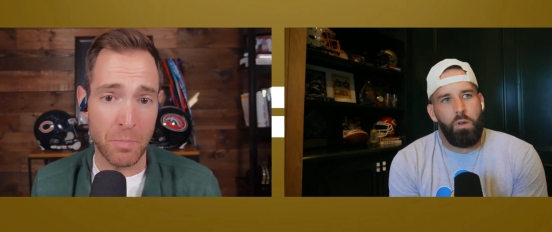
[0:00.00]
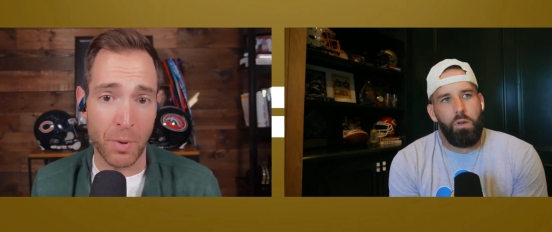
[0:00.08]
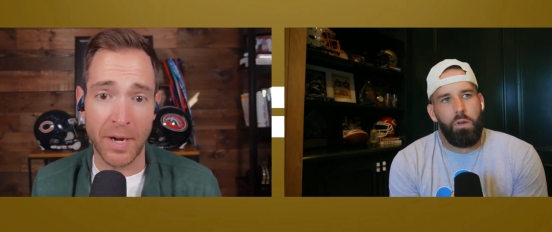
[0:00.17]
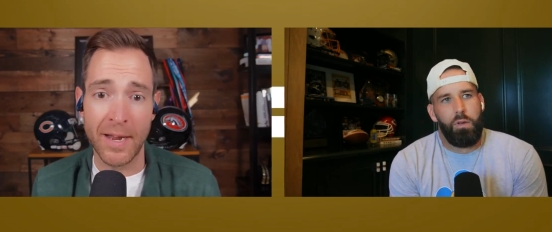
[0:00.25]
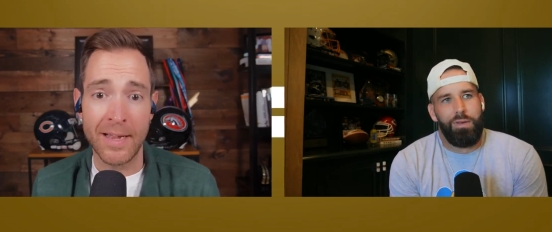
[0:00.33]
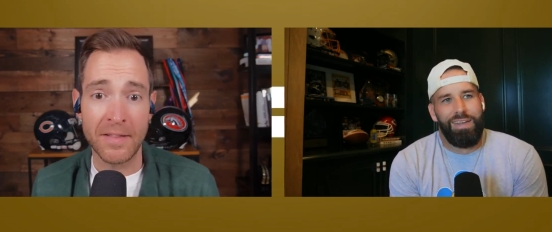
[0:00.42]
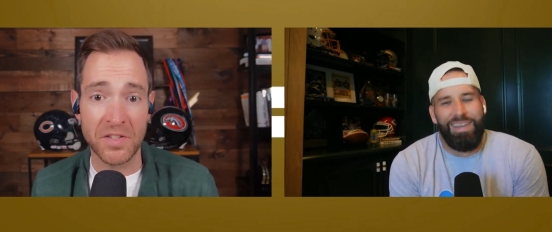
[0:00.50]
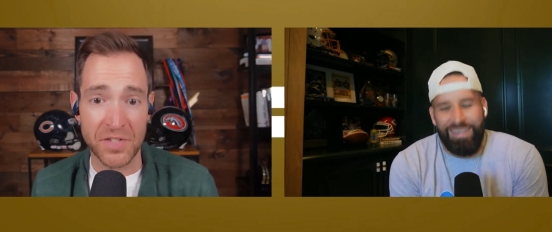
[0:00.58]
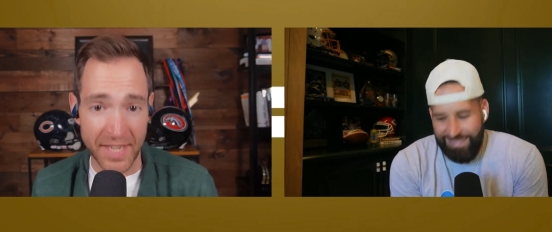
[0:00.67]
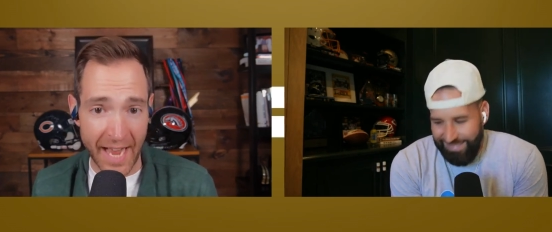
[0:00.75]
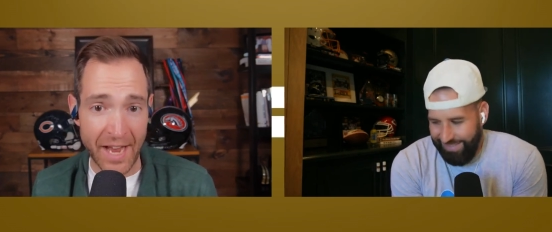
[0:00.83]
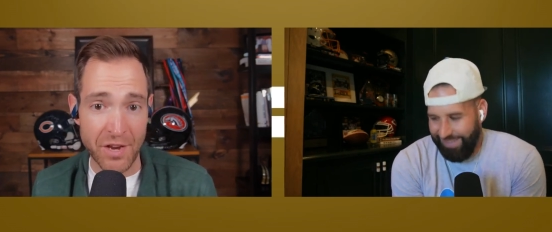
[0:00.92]
Speaker 1: But this is
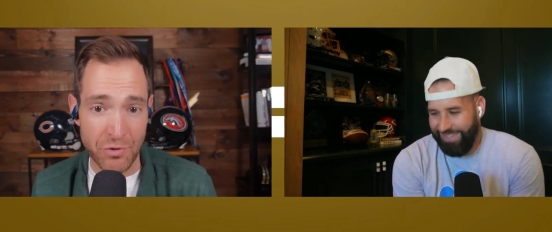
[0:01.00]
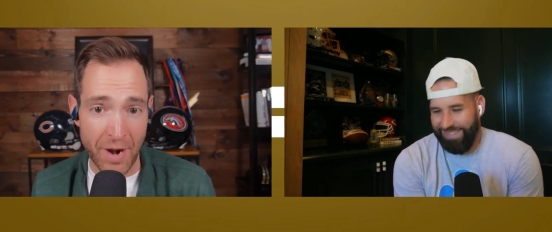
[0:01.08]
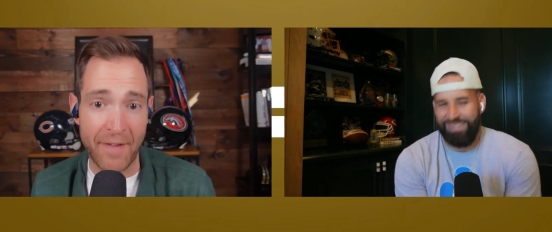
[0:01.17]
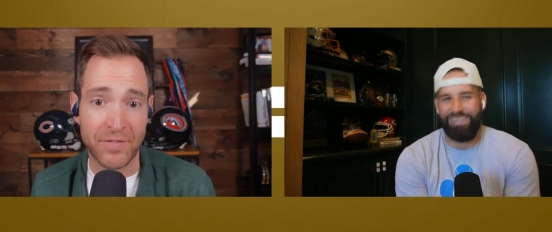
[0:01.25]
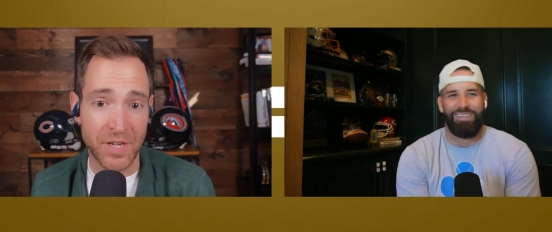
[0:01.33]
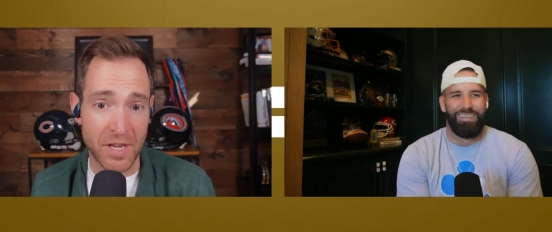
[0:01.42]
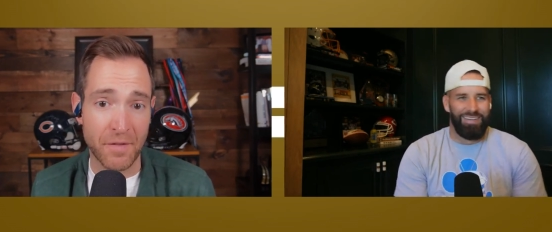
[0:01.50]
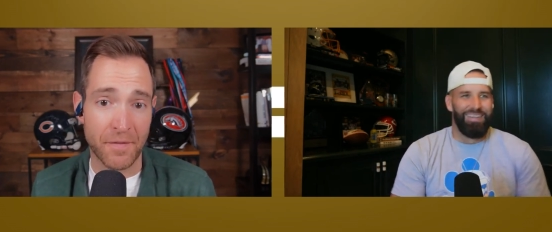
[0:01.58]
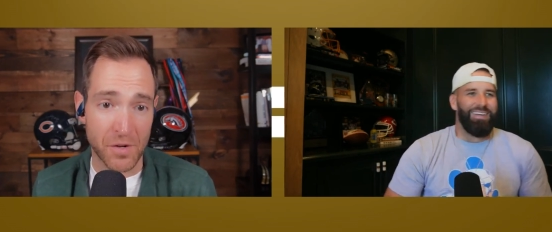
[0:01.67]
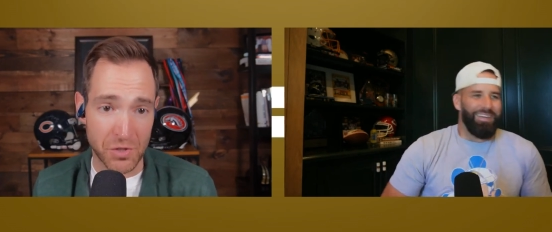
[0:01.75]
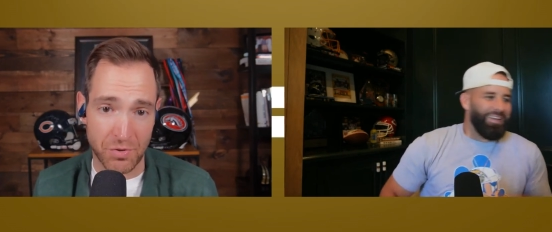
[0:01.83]
a guy you drafted in the first